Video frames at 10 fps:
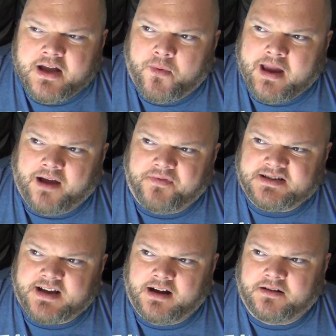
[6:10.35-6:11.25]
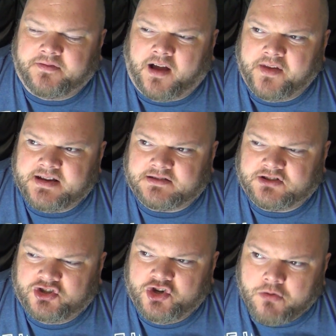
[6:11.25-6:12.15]
We have this kind of like this
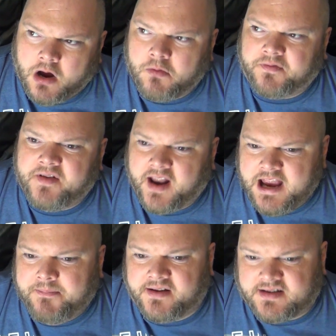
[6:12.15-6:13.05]
duo of neighbours,